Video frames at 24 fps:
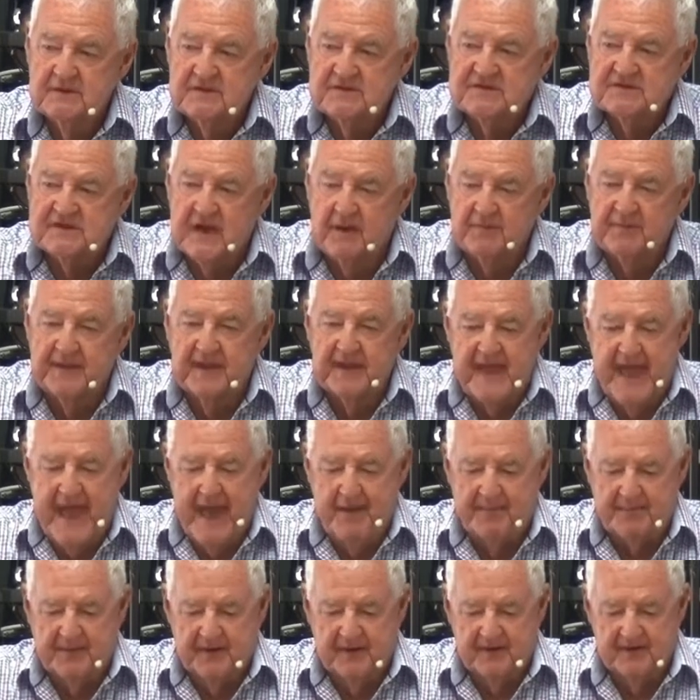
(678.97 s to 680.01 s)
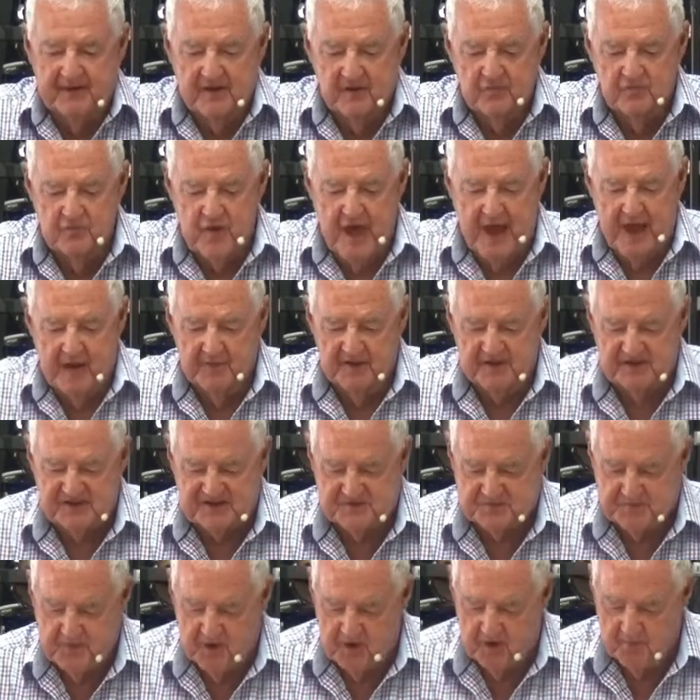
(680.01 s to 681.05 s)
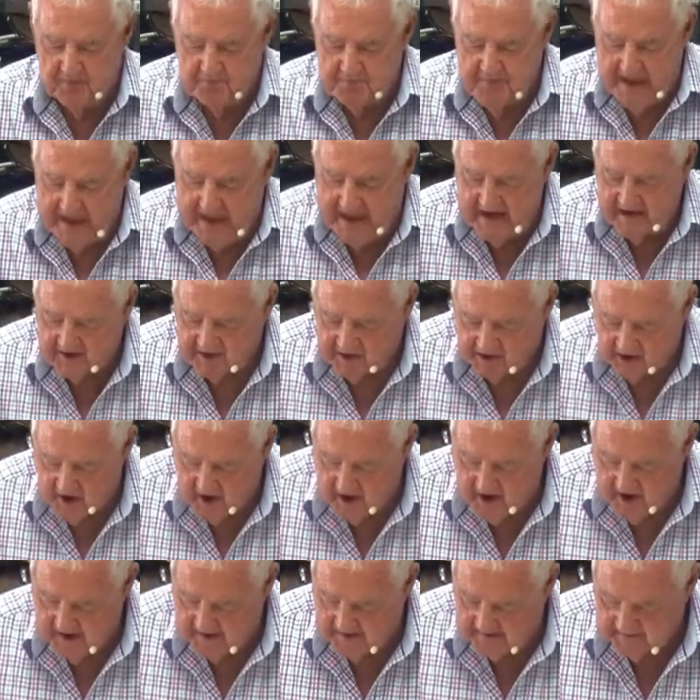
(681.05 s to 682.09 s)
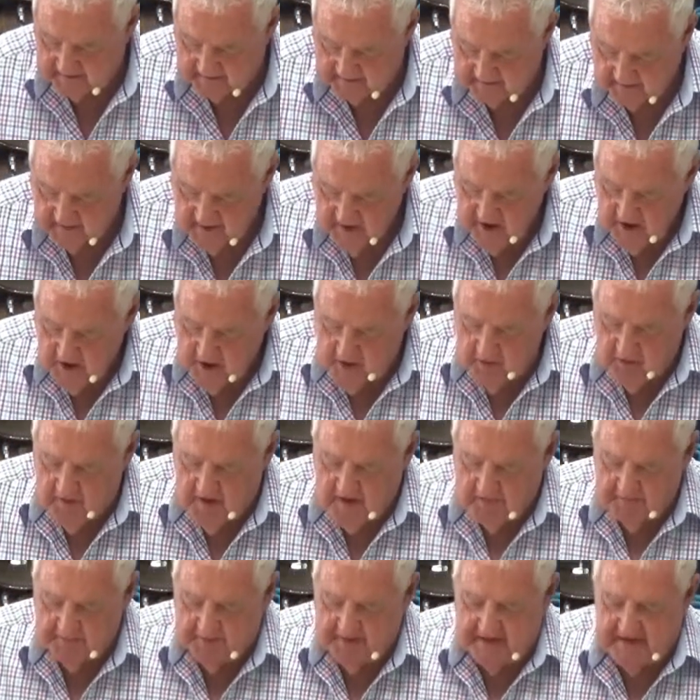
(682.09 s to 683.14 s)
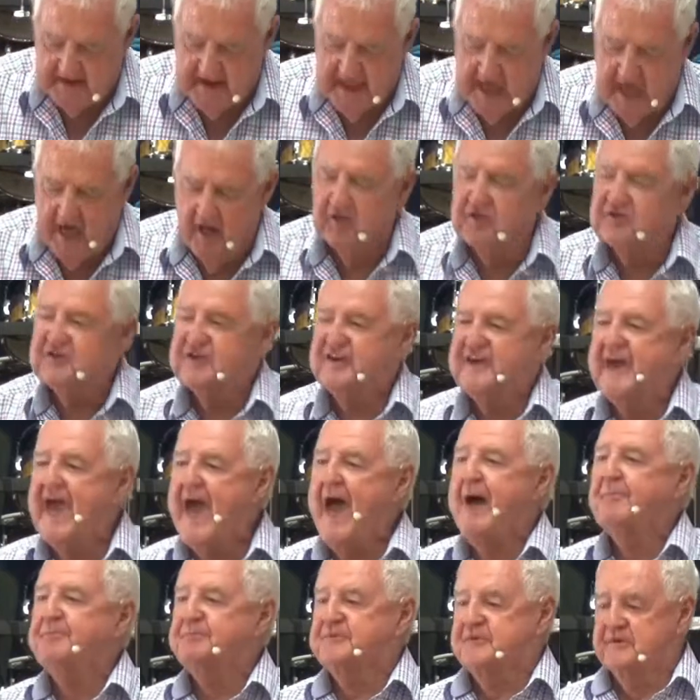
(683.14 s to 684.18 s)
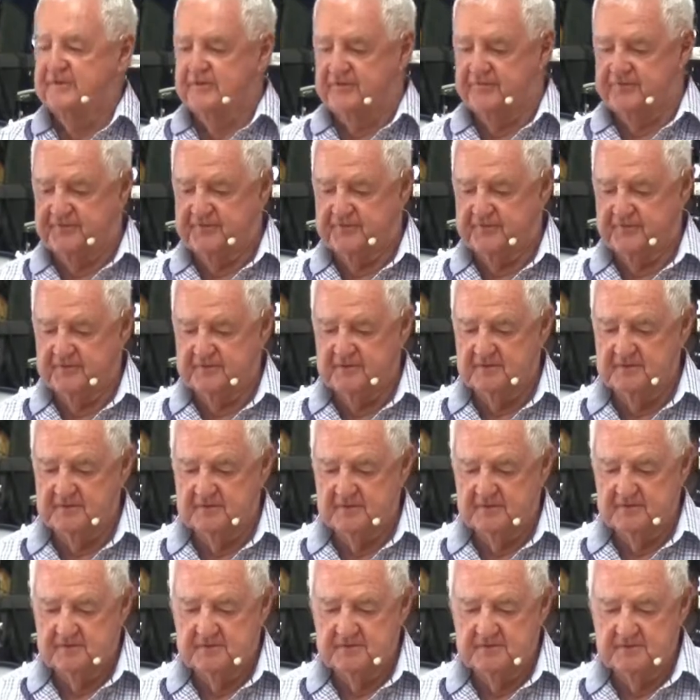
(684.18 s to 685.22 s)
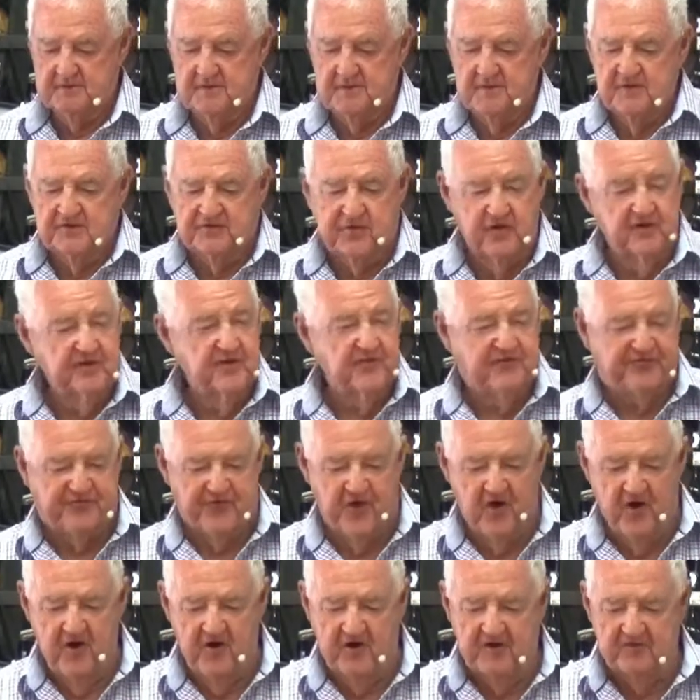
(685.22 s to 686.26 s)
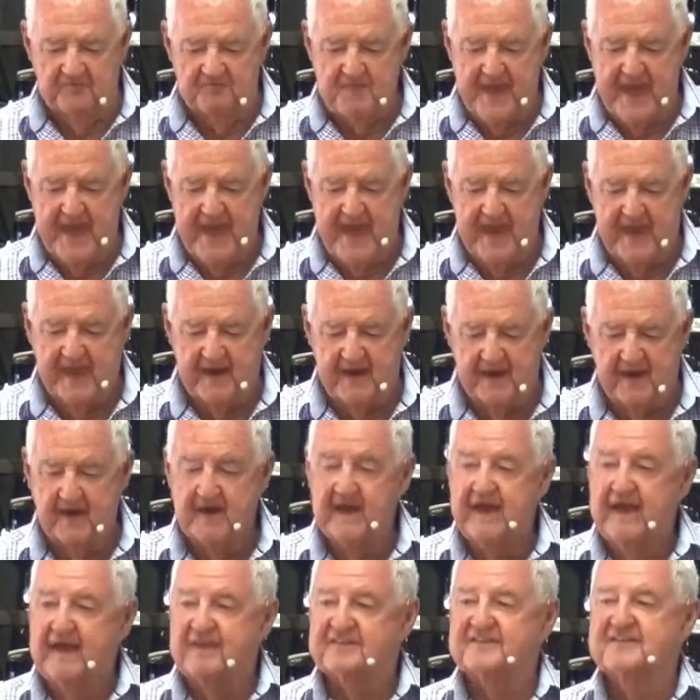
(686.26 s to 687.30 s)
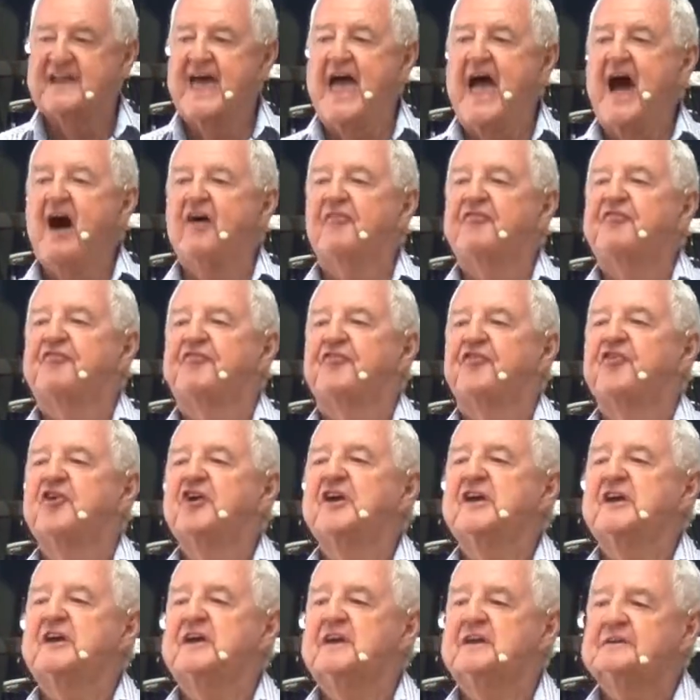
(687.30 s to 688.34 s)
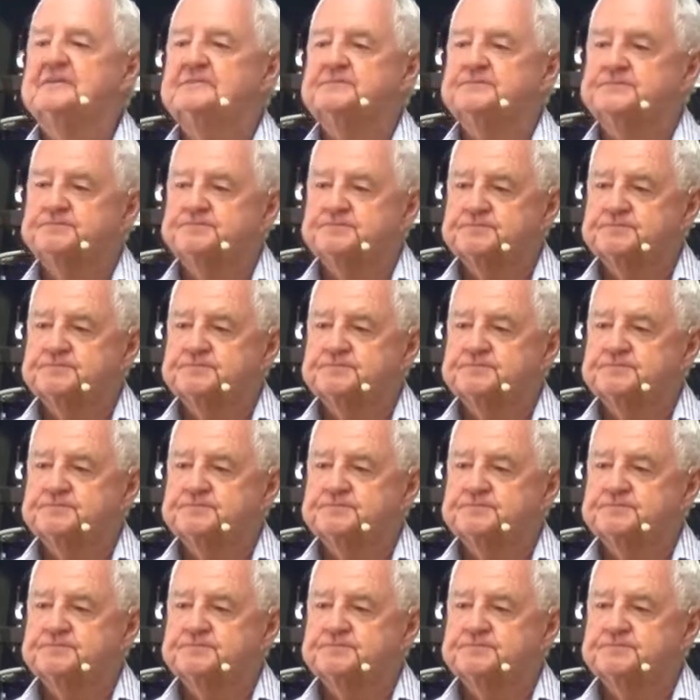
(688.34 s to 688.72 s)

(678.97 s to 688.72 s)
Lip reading: Something happened in the realm of the Spirit. Mankind, who had been held captive through the fall of man, is now free.